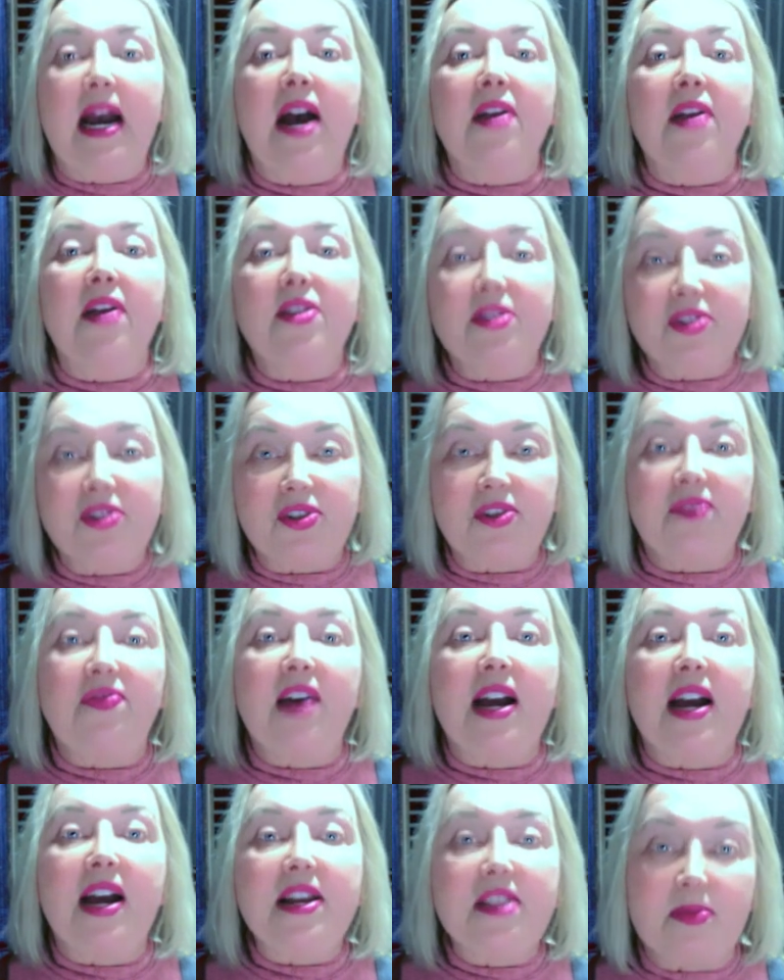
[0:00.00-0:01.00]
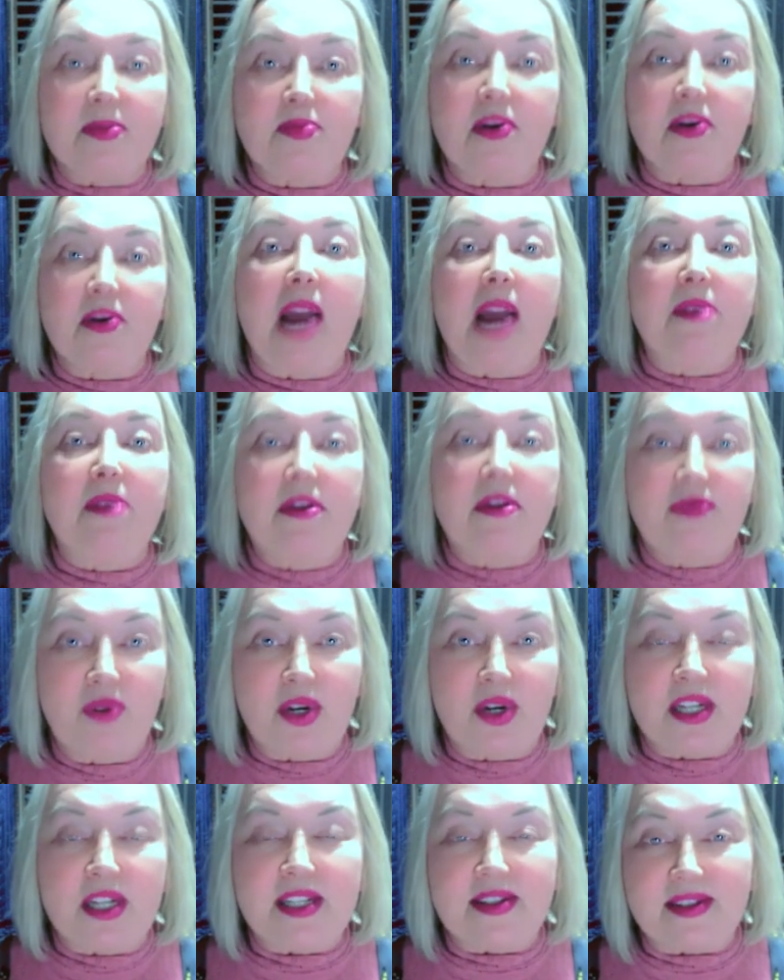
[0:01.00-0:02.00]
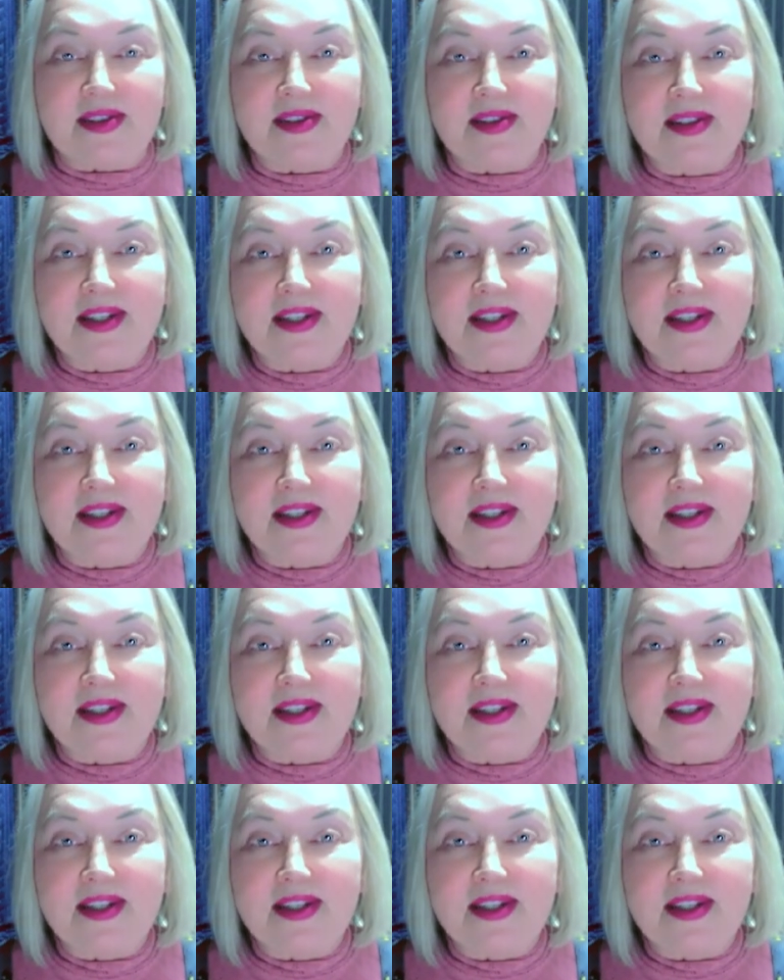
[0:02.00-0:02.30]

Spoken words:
others to find their primal voice,